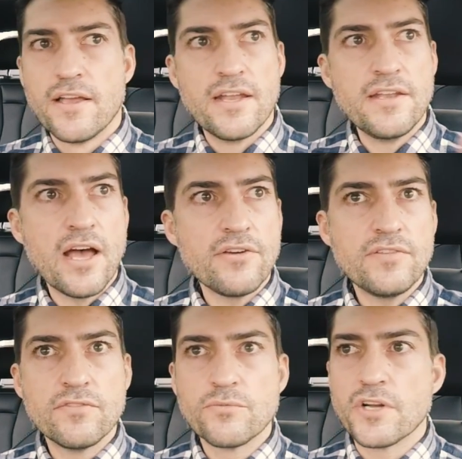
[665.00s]
and now
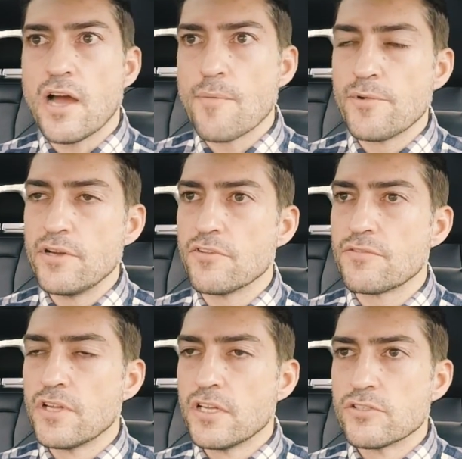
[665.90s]
even when i operate with
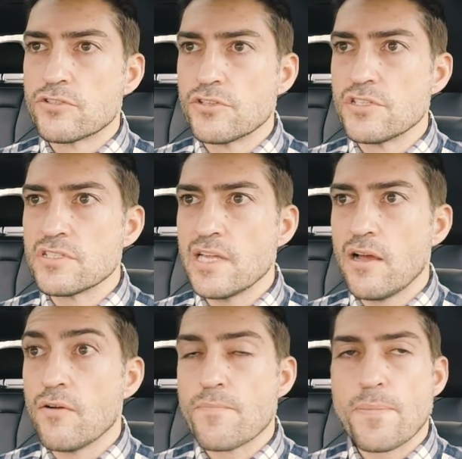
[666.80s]
surgeons
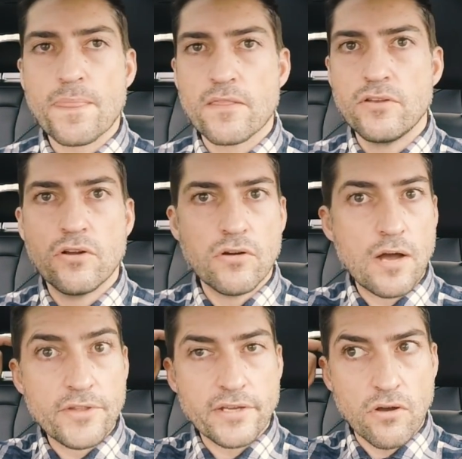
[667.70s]
now you know
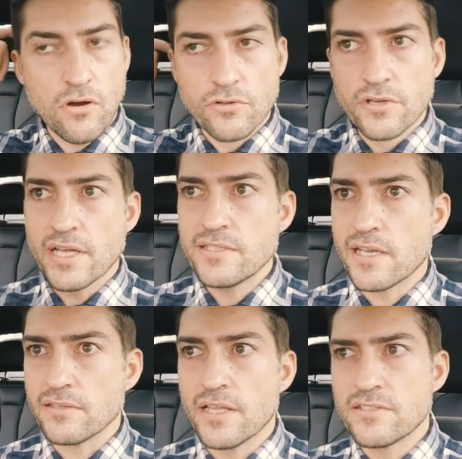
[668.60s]
i'm like oh look at that
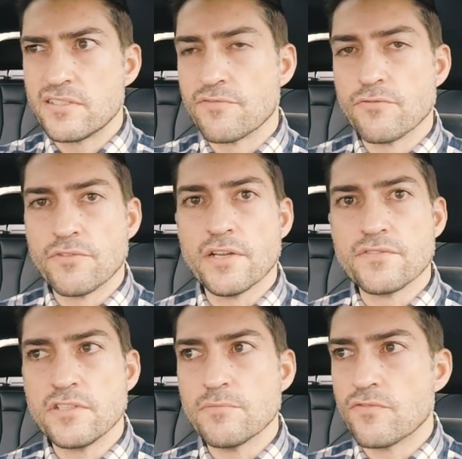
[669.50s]
technique that's different than i've
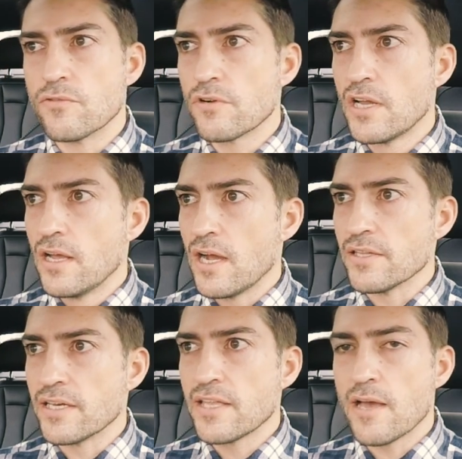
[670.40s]
seen before i
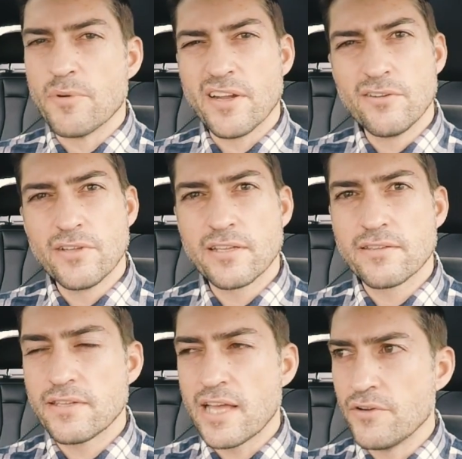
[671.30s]
like that but i don't like
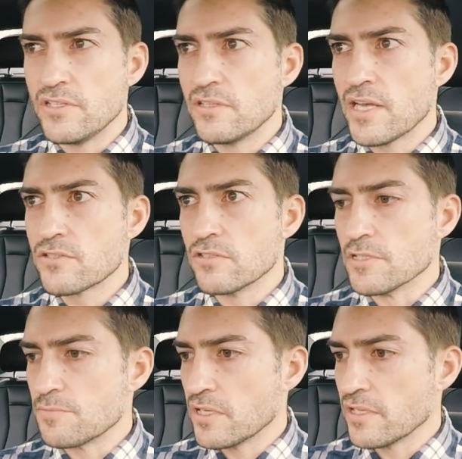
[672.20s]
how he did that so
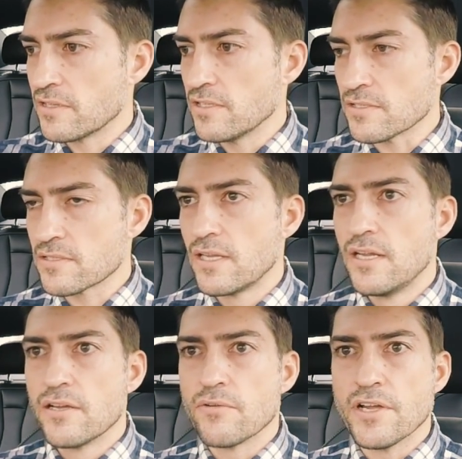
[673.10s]
much but i like this
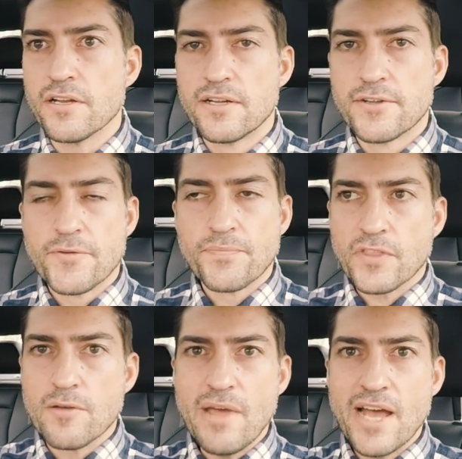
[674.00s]
right
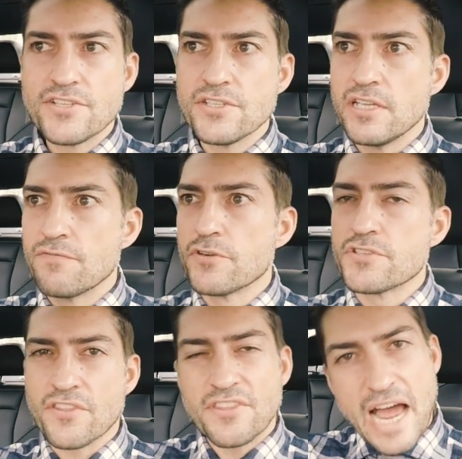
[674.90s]
imagine if there's
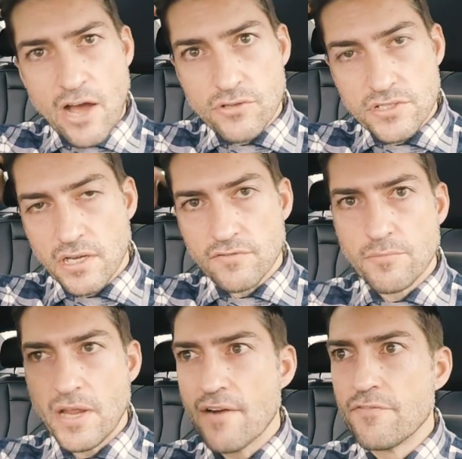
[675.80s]
a thousand of
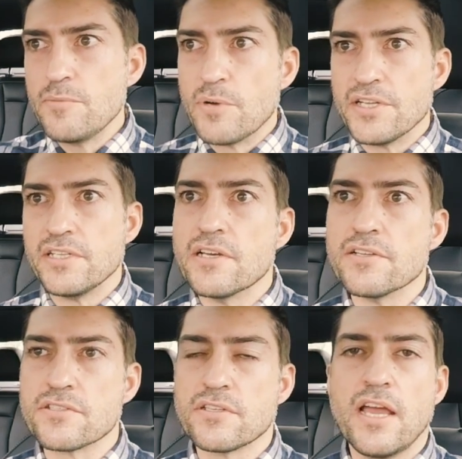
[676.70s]
them everybody
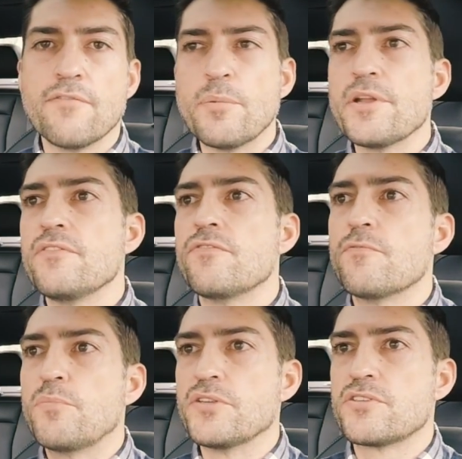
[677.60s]
does everybody
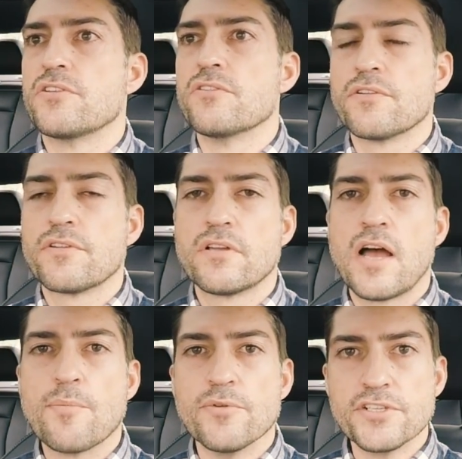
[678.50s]
puts their
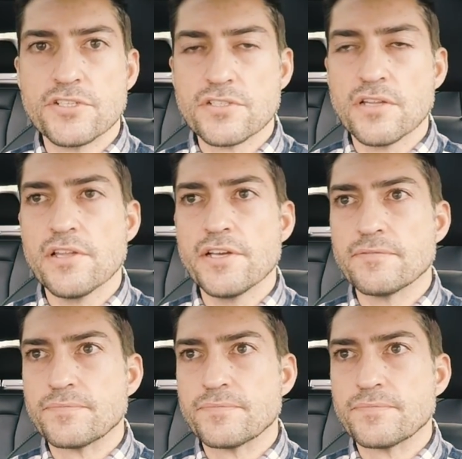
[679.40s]
operations online.